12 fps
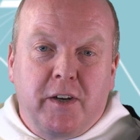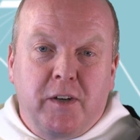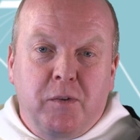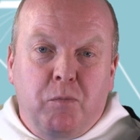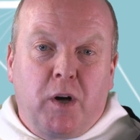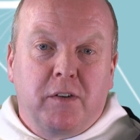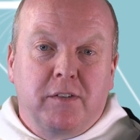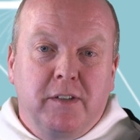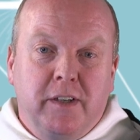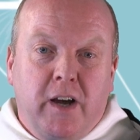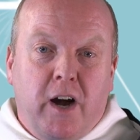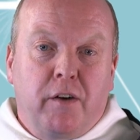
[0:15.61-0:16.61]
on what
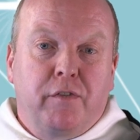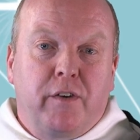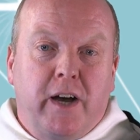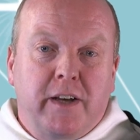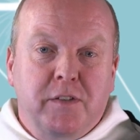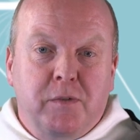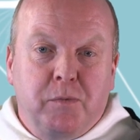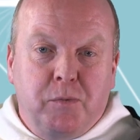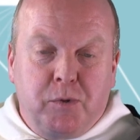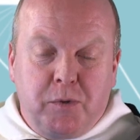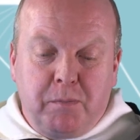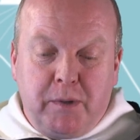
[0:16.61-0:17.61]
our fast
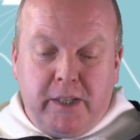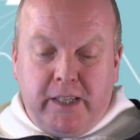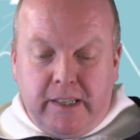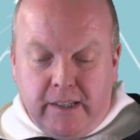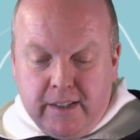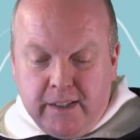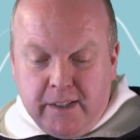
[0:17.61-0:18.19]
would be.